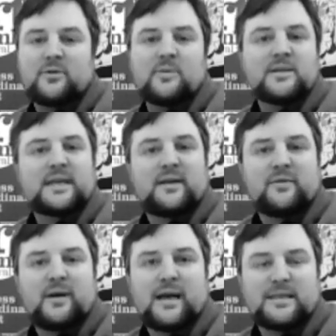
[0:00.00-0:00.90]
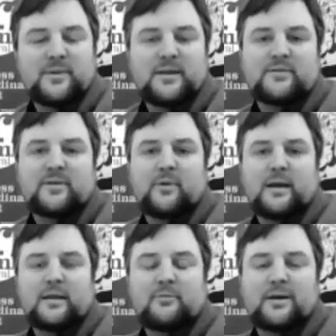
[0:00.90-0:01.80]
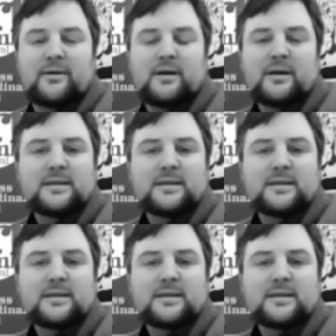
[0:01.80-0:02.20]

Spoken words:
almost every aspect of the way that we're